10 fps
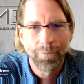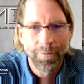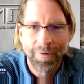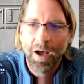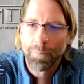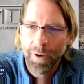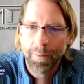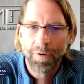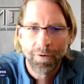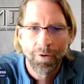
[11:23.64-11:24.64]
down
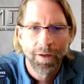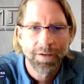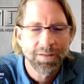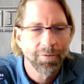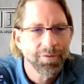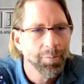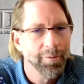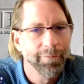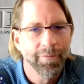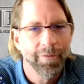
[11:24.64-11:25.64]
payment and all that stuff is going
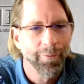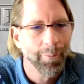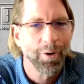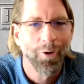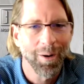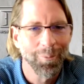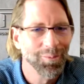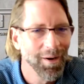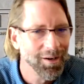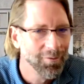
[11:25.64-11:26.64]
to be, from a credit
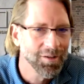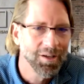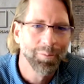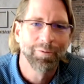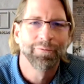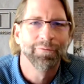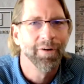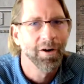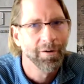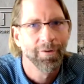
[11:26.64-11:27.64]
perspective, is going to be
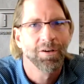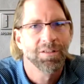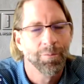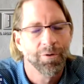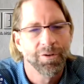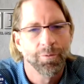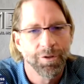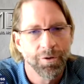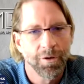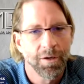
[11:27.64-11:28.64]
very, very similar to
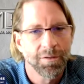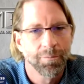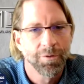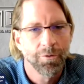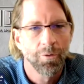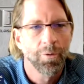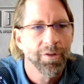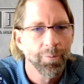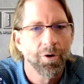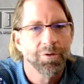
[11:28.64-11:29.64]
what you're accustomed to, or
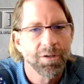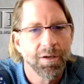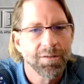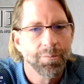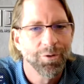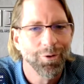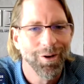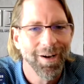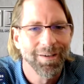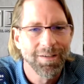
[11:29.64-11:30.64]
what the borrower's accustomed to in
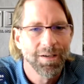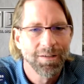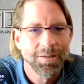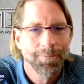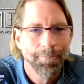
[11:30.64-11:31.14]
the United States.